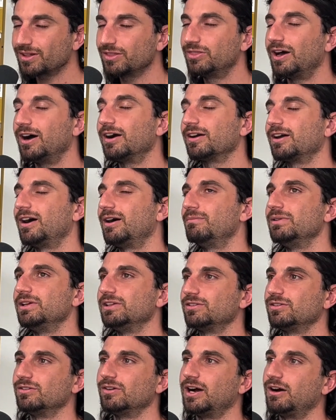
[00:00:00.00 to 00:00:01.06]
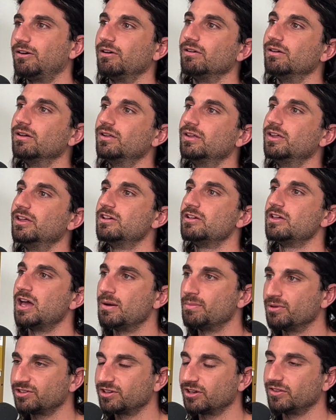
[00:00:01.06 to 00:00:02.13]
that got me to how
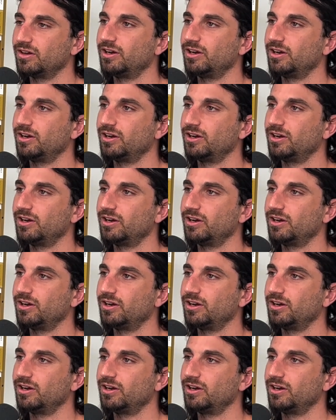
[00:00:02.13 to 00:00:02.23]
episode